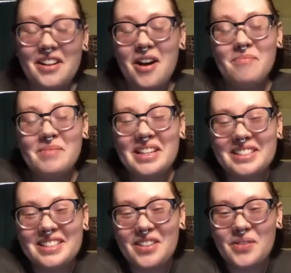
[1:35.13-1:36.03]
Me
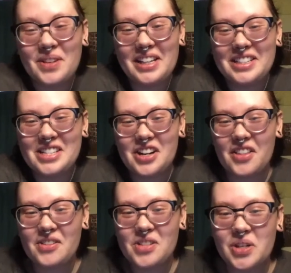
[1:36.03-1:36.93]
so that we can share
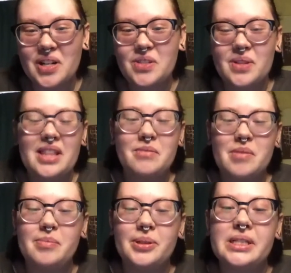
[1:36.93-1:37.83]
those stories with other
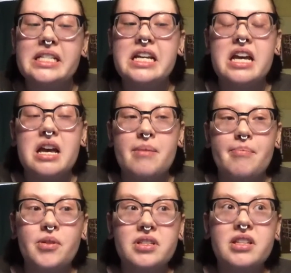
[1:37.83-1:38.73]
people,
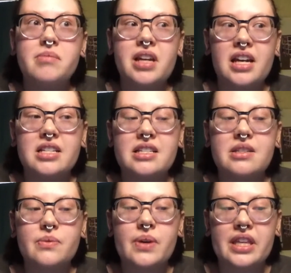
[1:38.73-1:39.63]
mostly because
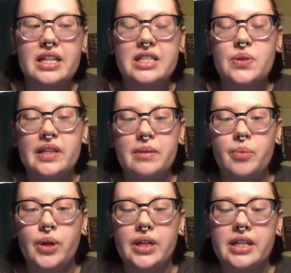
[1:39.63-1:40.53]
we think it's really
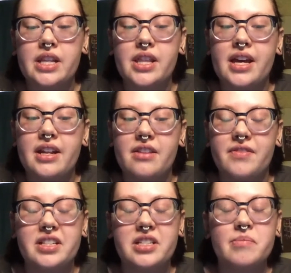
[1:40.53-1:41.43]
important that the
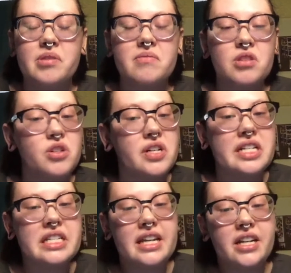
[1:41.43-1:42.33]
victims'
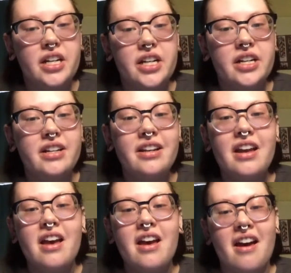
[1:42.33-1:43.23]
stories get heard,
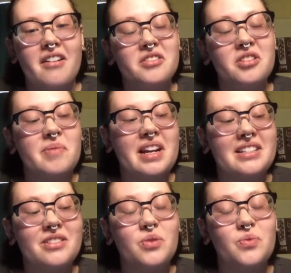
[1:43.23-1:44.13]
and also because
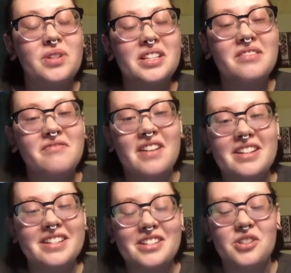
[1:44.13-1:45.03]
it's really fun
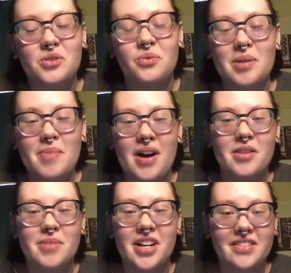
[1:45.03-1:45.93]
to just rip on the
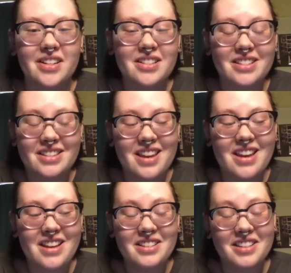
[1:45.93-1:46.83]
murderers because
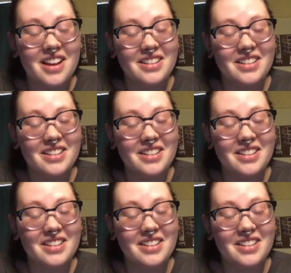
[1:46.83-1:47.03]
they suck.